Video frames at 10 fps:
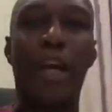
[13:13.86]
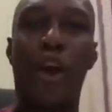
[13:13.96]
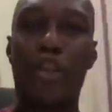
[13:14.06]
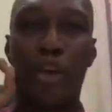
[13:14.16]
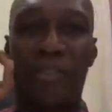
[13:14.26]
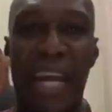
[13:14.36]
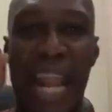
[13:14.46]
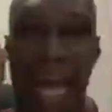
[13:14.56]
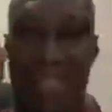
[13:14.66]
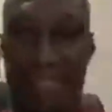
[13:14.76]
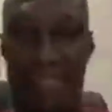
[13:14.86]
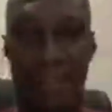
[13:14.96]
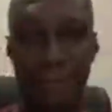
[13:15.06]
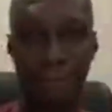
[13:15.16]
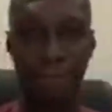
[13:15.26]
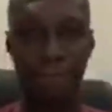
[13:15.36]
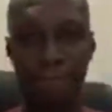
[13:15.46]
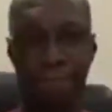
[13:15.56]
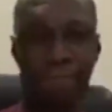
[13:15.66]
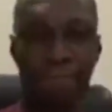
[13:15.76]
because of lust.
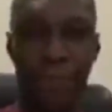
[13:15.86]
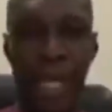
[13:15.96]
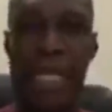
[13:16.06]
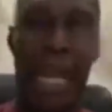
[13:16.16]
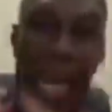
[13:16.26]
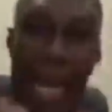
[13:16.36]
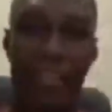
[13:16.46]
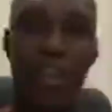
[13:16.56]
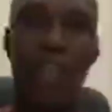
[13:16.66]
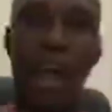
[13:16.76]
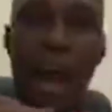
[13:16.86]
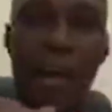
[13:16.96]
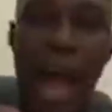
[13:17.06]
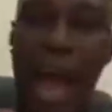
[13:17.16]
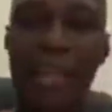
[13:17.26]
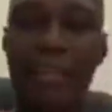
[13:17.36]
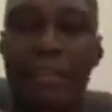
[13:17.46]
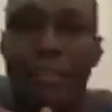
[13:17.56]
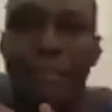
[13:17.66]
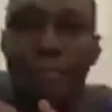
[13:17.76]
The lust of the
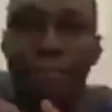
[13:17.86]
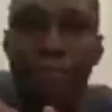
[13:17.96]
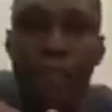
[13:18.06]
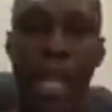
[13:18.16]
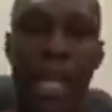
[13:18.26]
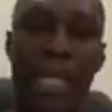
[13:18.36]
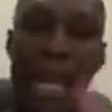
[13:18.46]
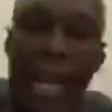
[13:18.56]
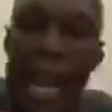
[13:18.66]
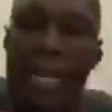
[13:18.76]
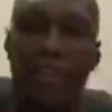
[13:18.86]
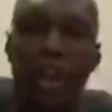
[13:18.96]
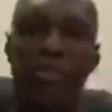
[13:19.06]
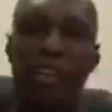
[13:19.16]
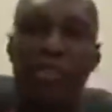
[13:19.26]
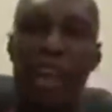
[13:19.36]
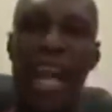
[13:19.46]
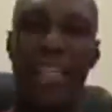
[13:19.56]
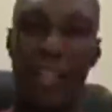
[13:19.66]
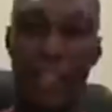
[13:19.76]
eyes, the lust of the
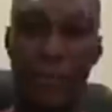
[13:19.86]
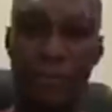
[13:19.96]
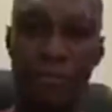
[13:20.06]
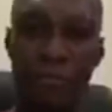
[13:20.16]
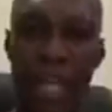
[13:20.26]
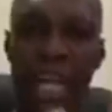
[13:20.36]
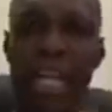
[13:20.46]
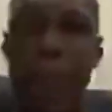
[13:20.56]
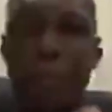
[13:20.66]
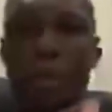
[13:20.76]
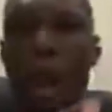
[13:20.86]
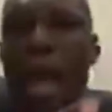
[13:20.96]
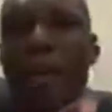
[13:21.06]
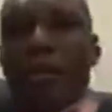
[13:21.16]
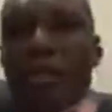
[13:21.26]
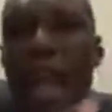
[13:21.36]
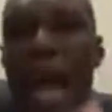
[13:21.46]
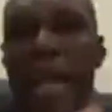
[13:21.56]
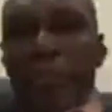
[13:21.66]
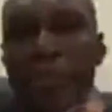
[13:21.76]
flesh, the pride of
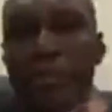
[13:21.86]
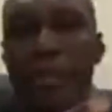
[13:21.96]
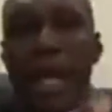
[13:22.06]
life.